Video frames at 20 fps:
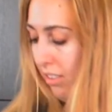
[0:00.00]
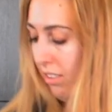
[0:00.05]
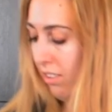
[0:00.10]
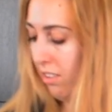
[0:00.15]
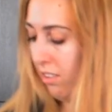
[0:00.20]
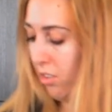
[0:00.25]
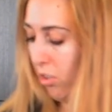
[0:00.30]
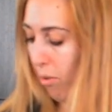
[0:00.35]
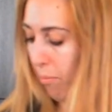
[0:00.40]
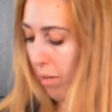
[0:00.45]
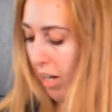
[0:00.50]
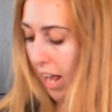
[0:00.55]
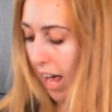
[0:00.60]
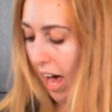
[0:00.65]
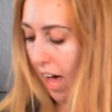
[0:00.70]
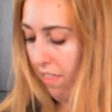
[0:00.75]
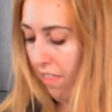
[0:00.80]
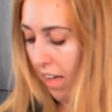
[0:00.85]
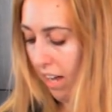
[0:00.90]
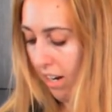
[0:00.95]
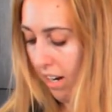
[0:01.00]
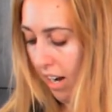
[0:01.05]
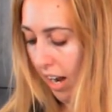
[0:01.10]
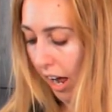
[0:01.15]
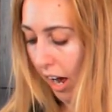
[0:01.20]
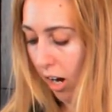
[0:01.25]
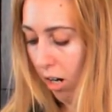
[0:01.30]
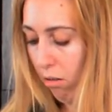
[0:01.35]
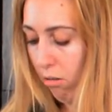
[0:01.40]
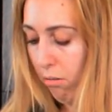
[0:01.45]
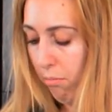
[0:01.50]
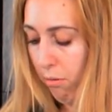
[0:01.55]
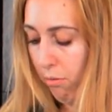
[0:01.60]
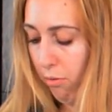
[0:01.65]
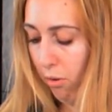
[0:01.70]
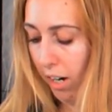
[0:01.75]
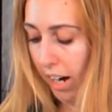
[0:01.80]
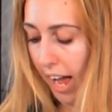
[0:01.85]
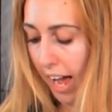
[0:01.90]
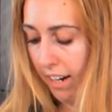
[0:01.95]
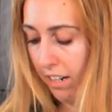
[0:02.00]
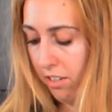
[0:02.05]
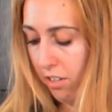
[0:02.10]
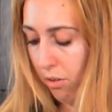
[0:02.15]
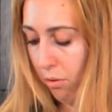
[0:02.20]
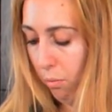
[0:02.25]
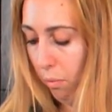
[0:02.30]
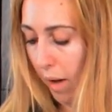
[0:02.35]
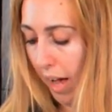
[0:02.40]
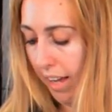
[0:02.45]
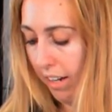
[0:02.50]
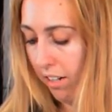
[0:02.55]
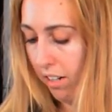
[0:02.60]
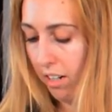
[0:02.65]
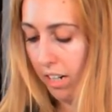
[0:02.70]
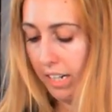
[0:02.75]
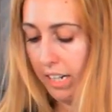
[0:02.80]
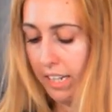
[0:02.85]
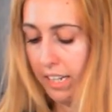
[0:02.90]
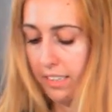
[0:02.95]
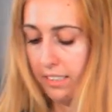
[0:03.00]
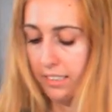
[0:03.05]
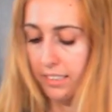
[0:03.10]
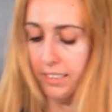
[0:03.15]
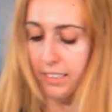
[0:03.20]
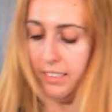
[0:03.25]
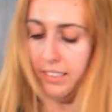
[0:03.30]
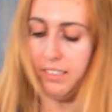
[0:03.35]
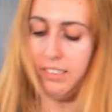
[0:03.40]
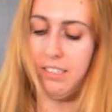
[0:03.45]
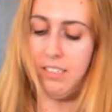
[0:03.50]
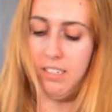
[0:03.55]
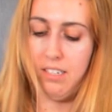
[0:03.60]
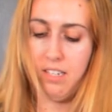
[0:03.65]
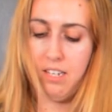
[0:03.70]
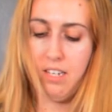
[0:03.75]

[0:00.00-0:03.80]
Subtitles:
So I'm gonna add that now before I add it to the wet ingredients.